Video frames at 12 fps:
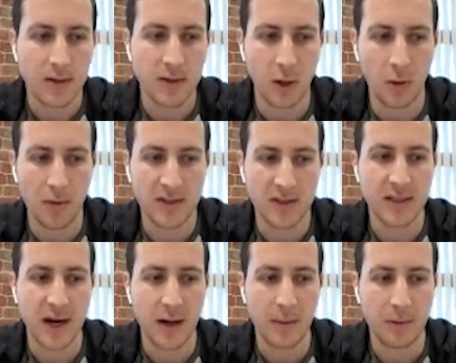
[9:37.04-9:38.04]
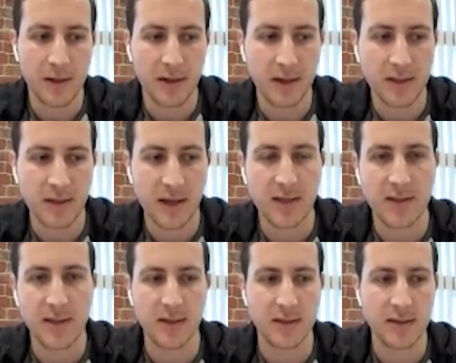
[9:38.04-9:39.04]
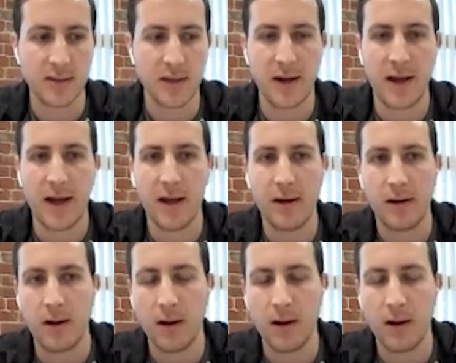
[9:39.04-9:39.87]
So this is kind of bleeding into the ideas that I had,